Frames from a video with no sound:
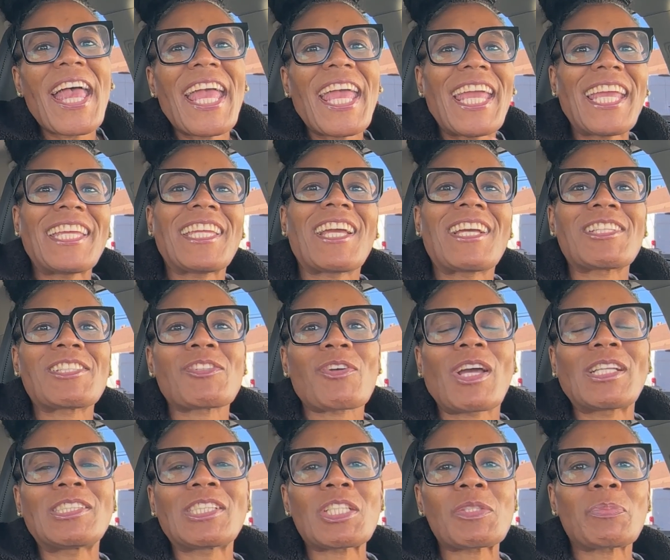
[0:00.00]
Hey y'all, so I
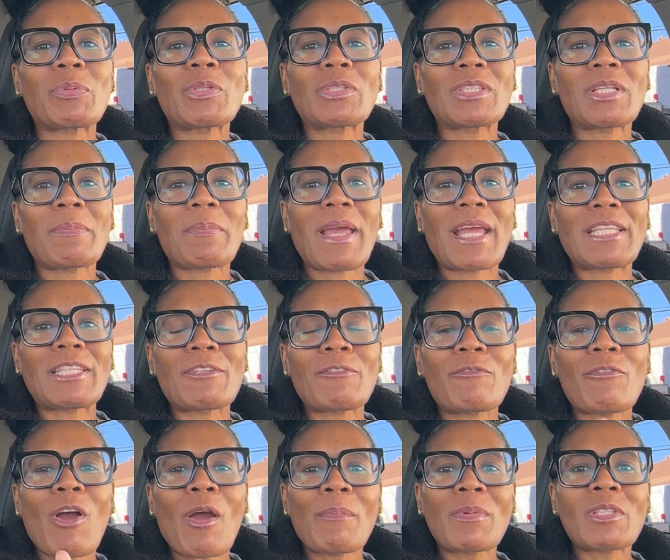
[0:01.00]
just pulled up at the
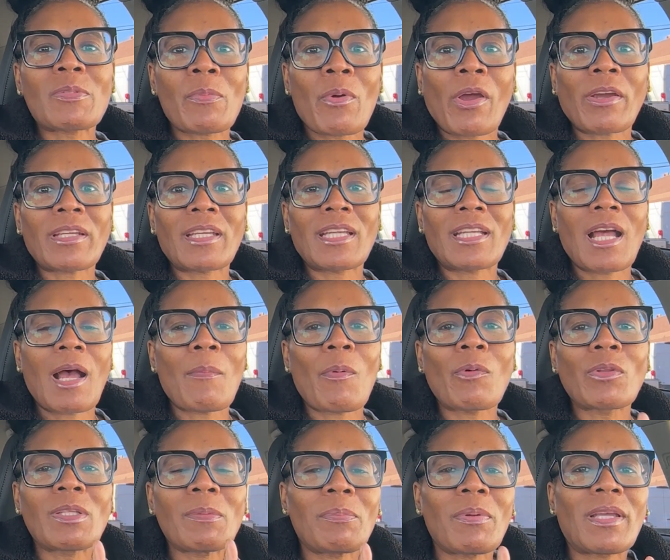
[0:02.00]
farmer's market. I'm
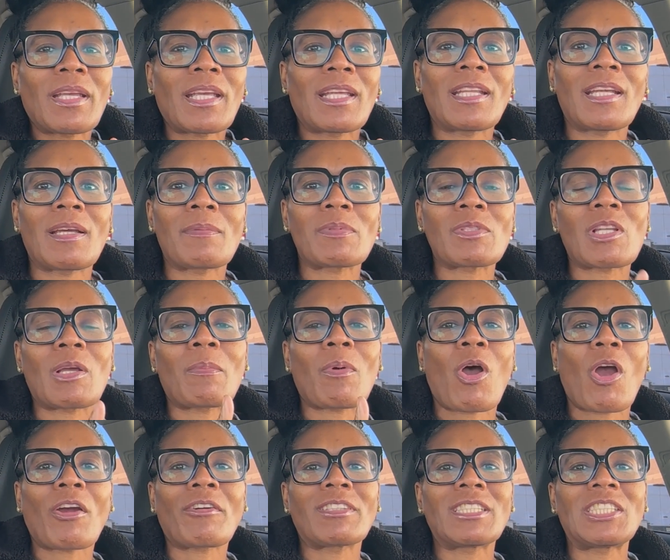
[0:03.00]
only picking up some
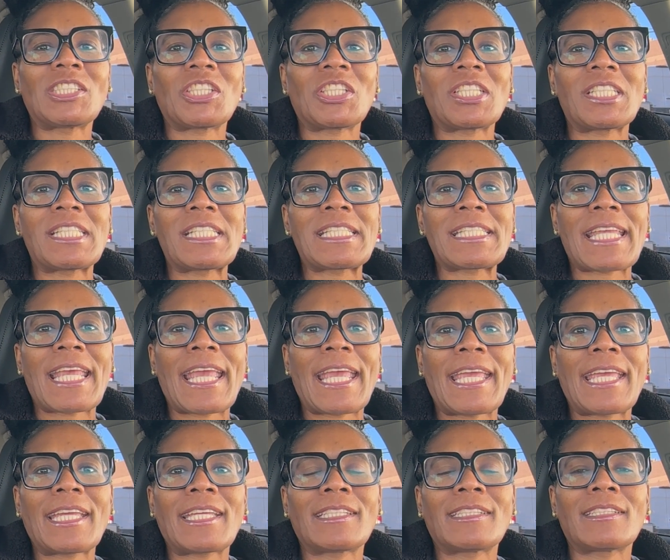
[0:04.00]
oranges
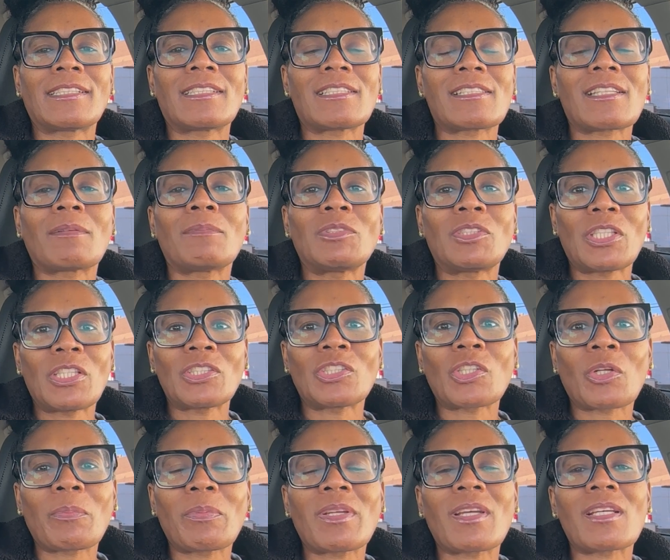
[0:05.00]
and some
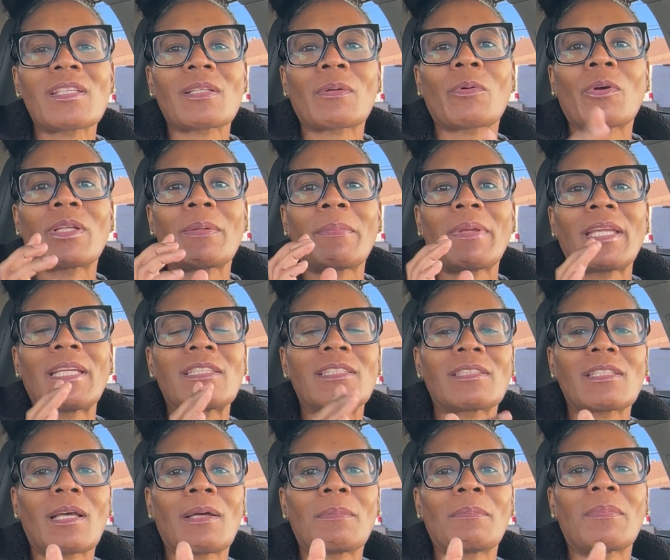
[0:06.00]
ginger because I'm going to make
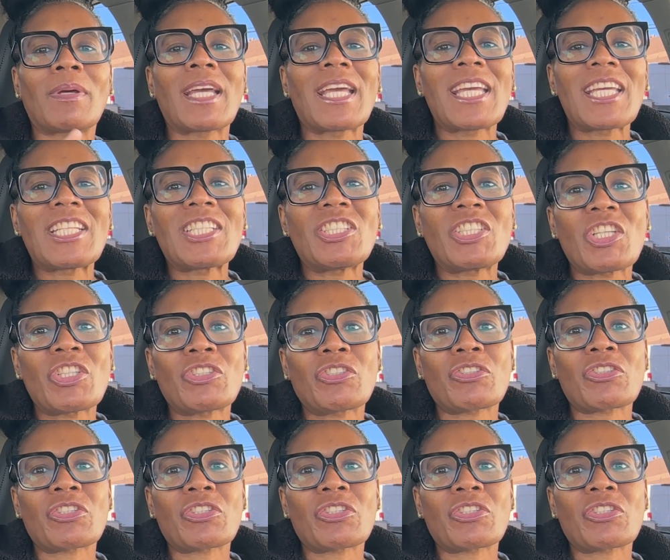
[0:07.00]
some ginger